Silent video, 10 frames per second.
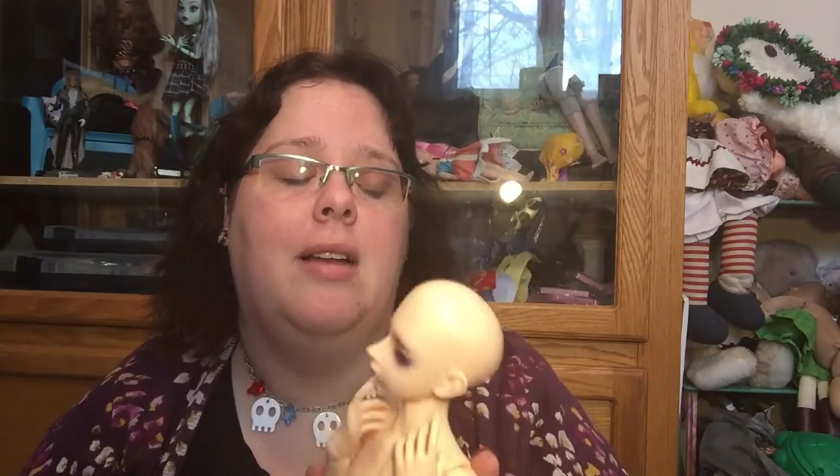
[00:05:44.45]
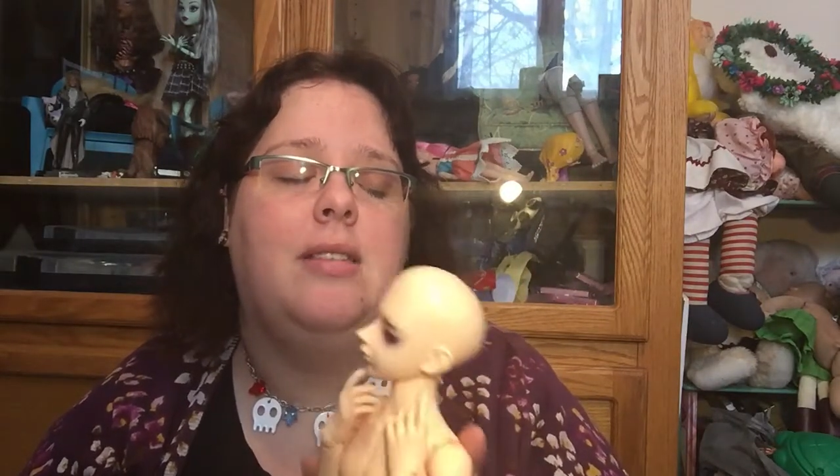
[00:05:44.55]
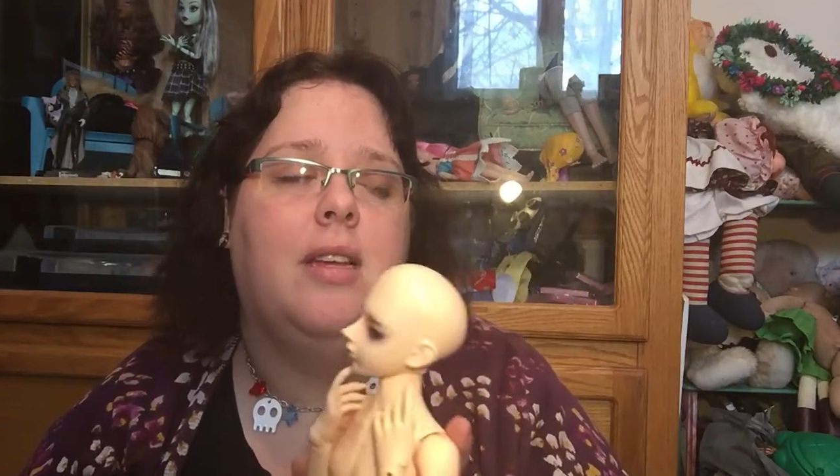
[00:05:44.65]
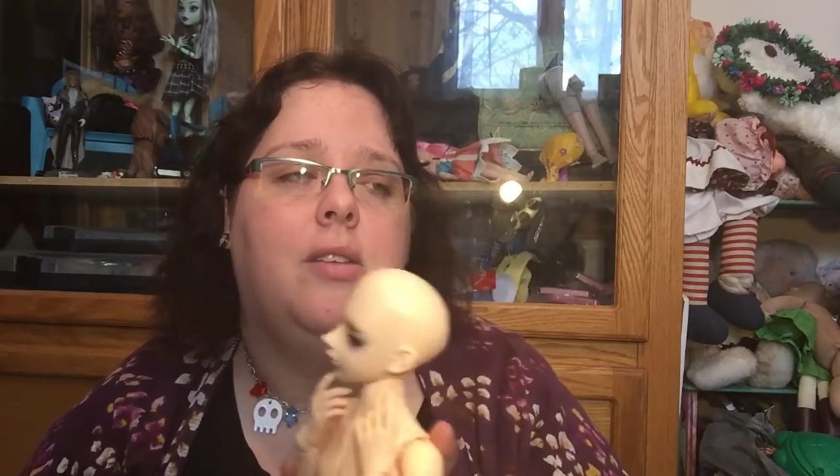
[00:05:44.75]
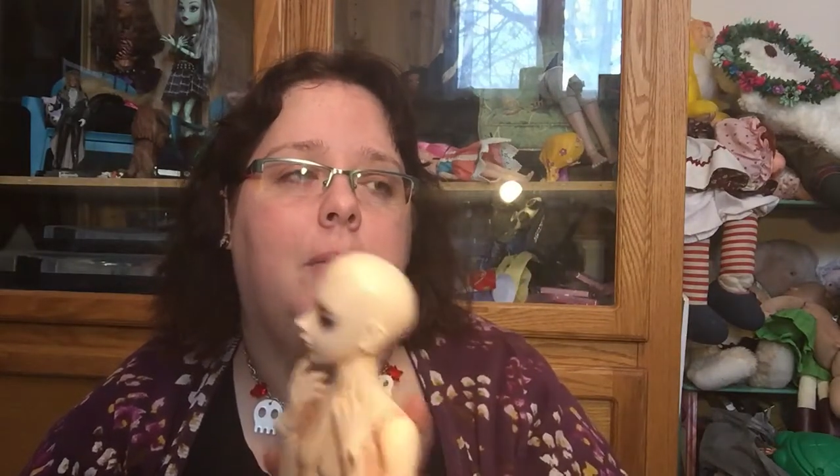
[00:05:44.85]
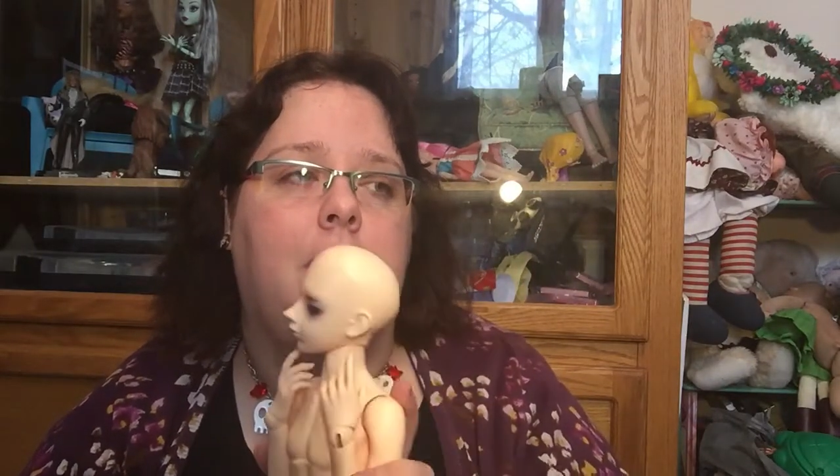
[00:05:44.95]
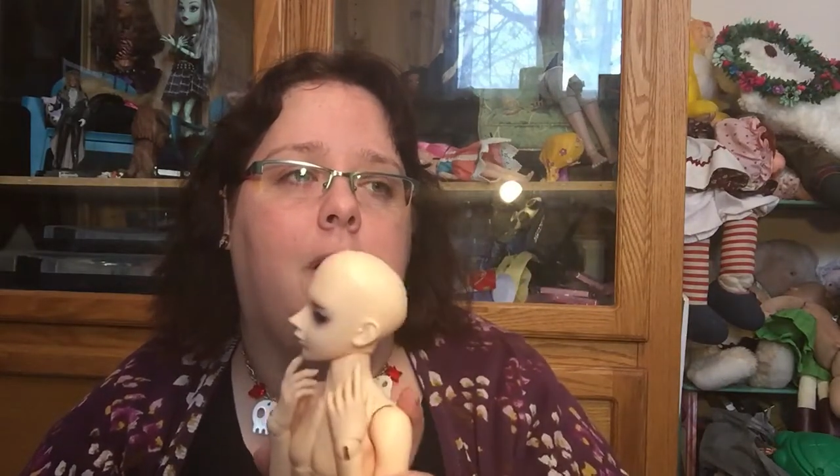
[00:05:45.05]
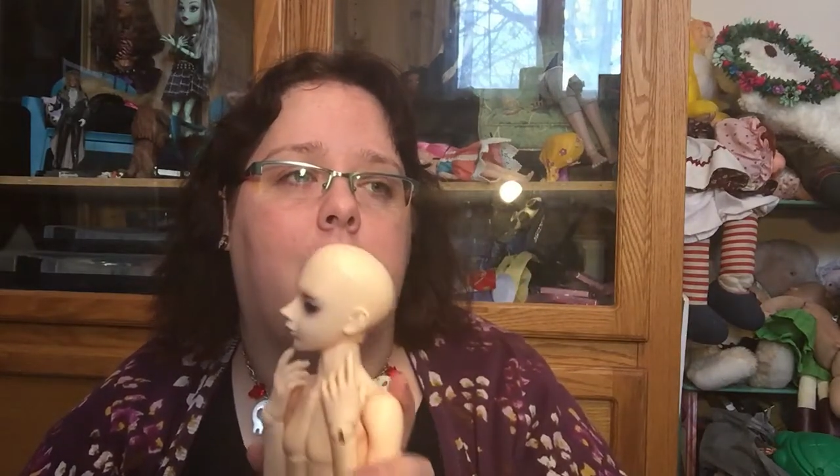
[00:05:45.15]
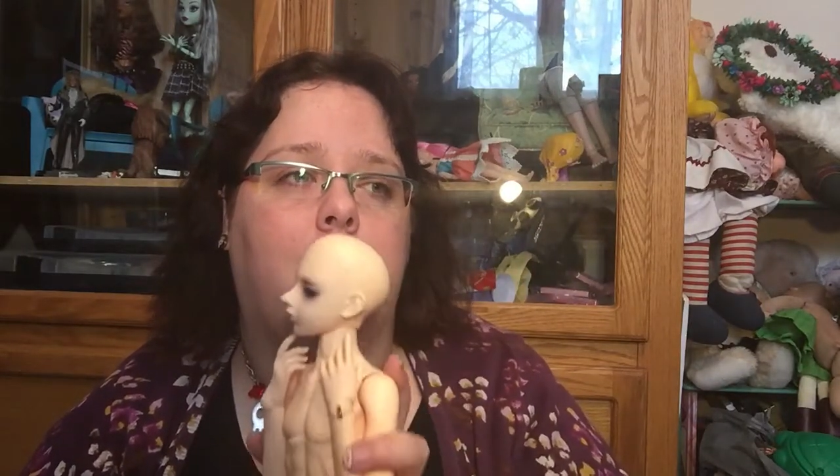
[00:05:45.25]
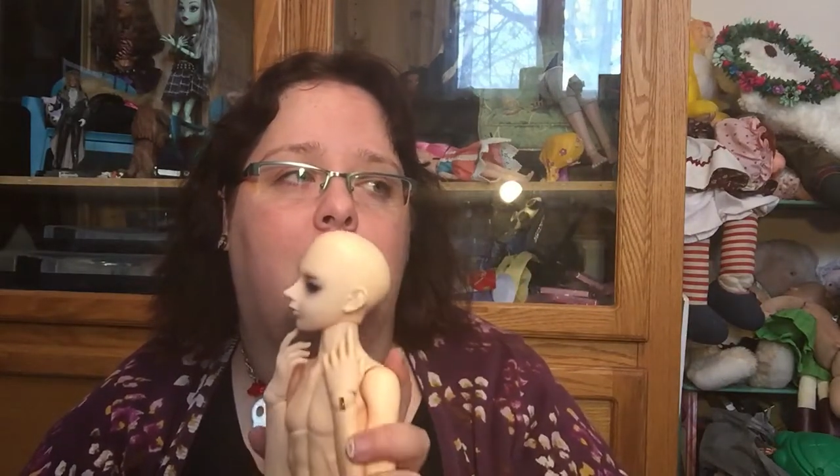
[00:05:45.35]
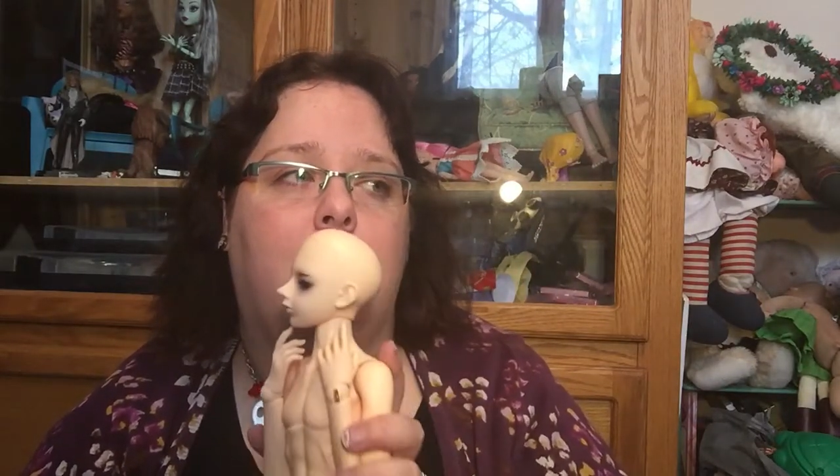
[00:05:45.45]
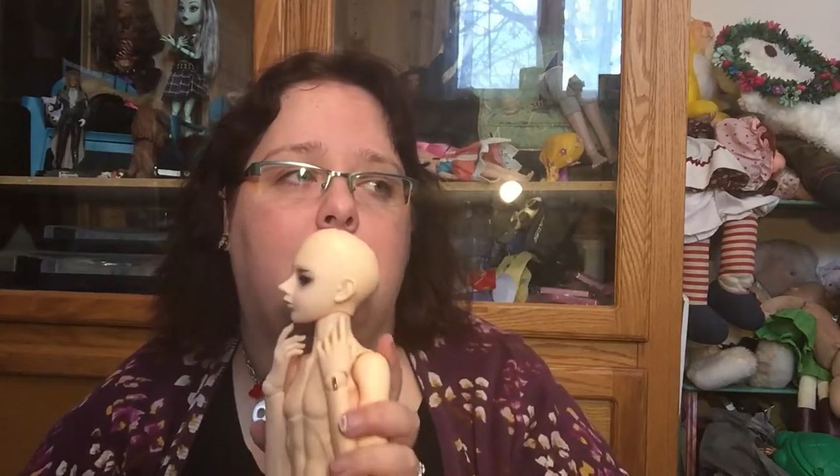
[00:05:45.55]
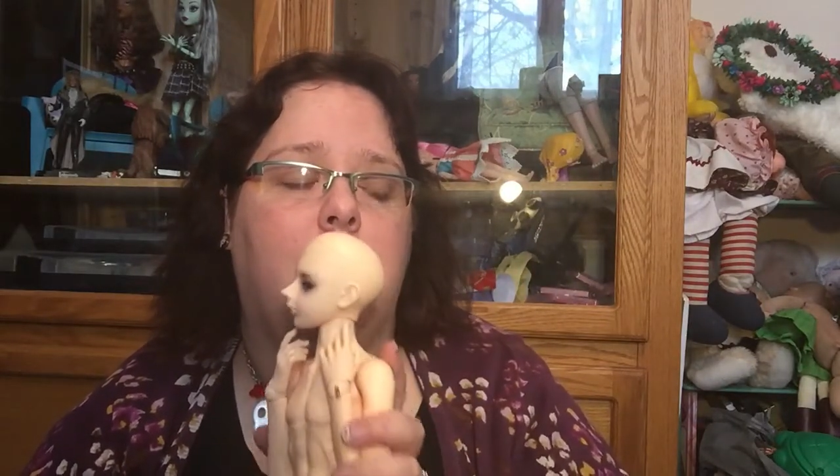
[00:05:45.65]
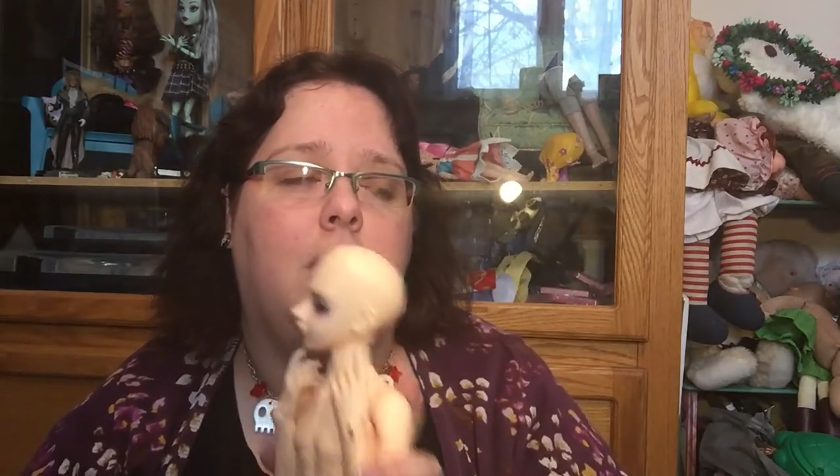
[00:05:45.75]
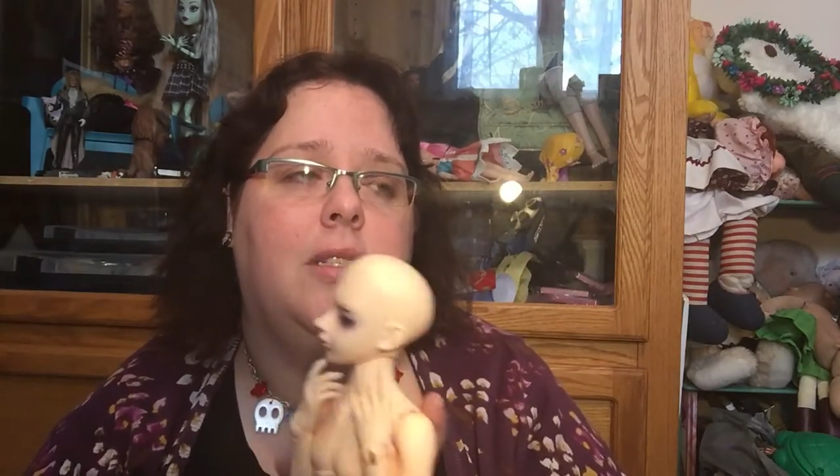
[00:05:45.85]
said to my daughter when I
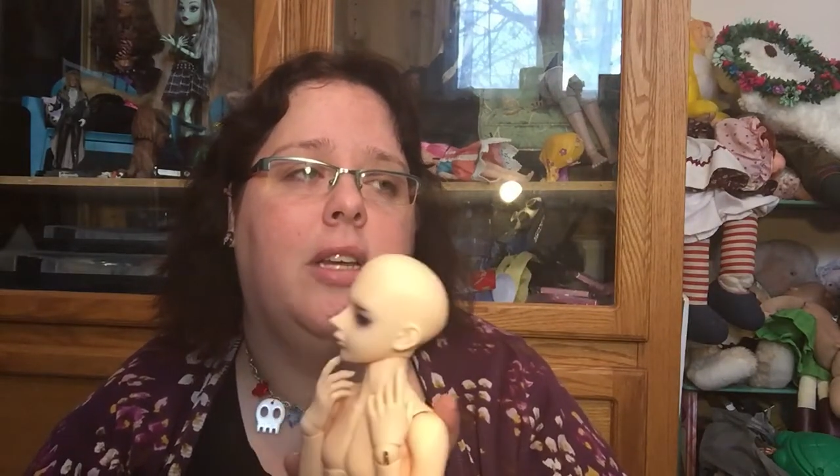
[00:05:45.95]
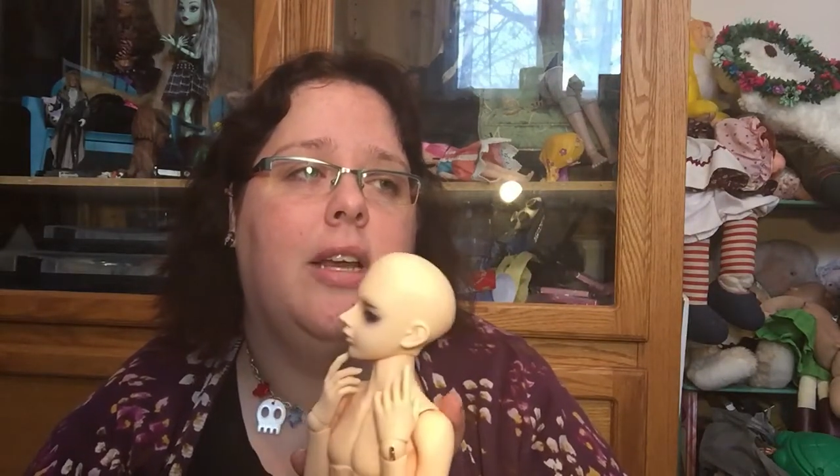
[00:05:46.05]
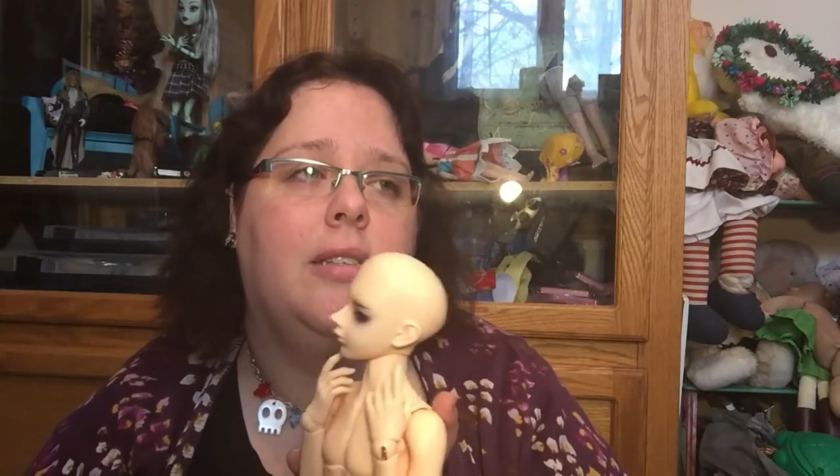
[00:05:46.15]
was really sick,